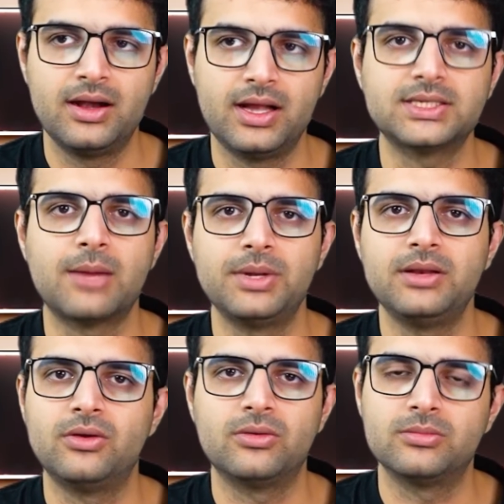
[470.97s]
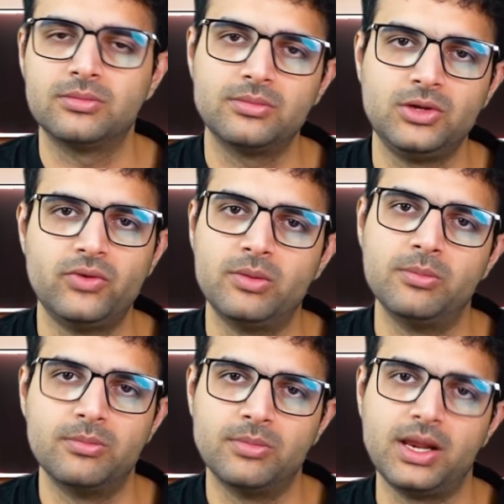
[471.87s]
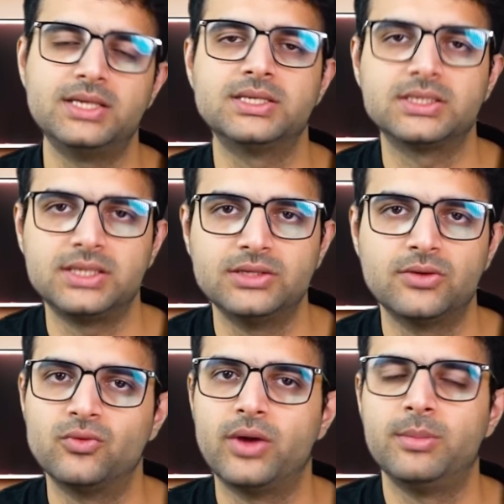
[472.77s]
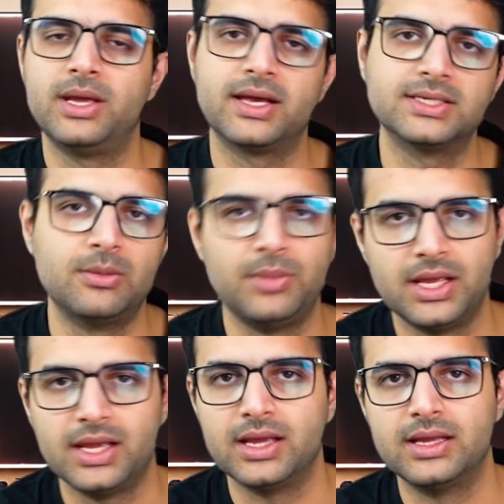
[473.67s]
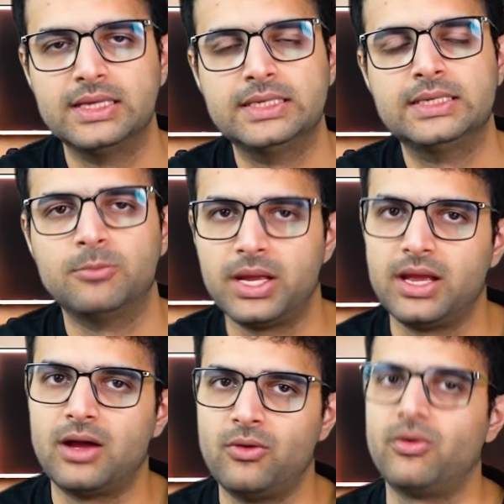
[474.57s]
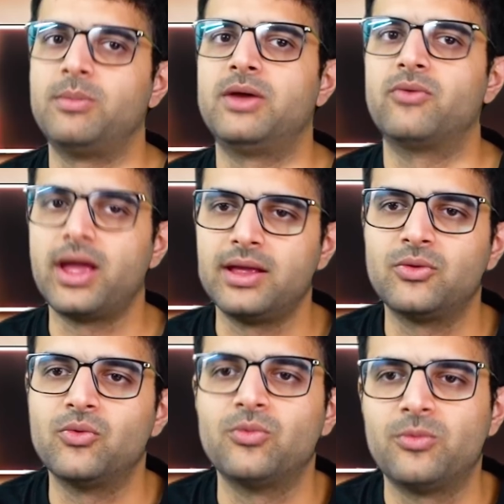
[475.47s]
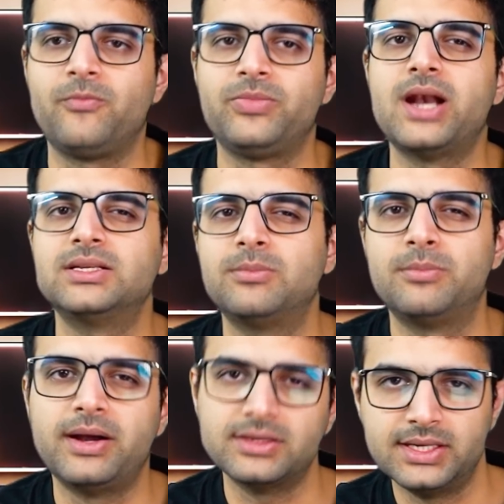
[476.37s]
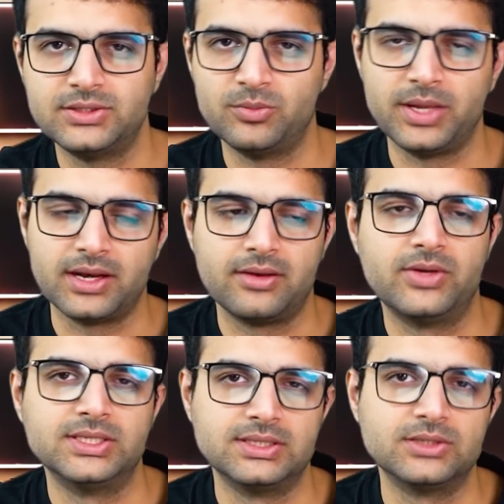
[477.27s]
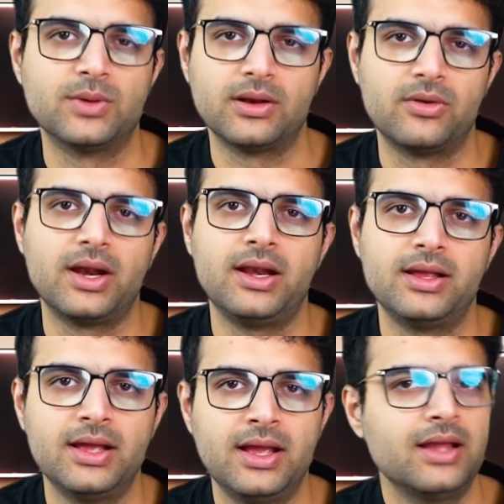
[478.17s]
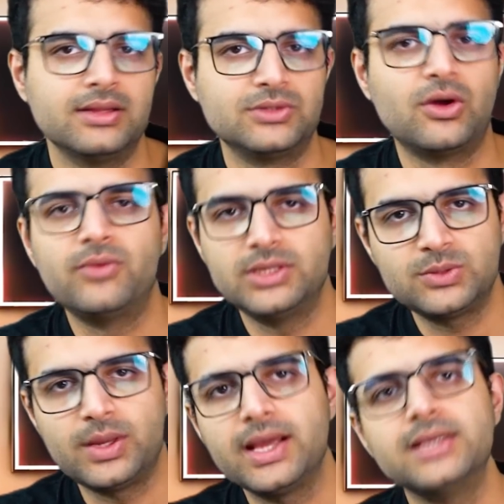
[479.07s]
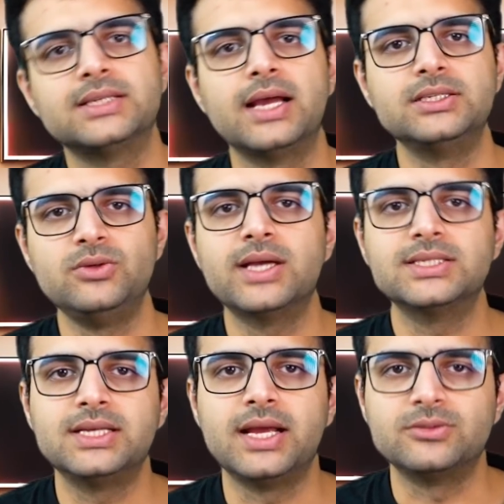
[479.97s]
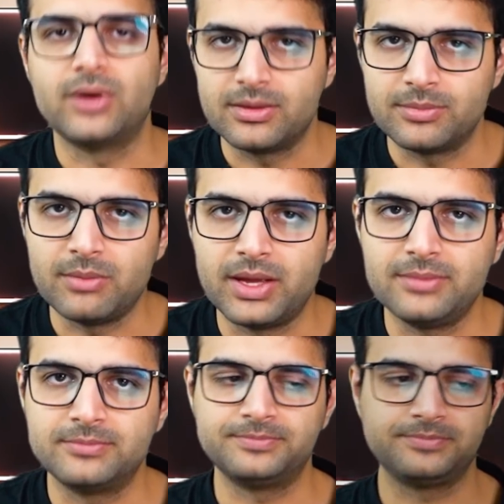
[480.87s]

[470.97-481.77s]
Does happen, you know, you will reach that stage of, oh, I make XLPA, bhaiya, how do I make Y? So that is a better stage to be in versus this one. All right, that's all for this one, guys. I'll see you guys in the next one. Bye bye.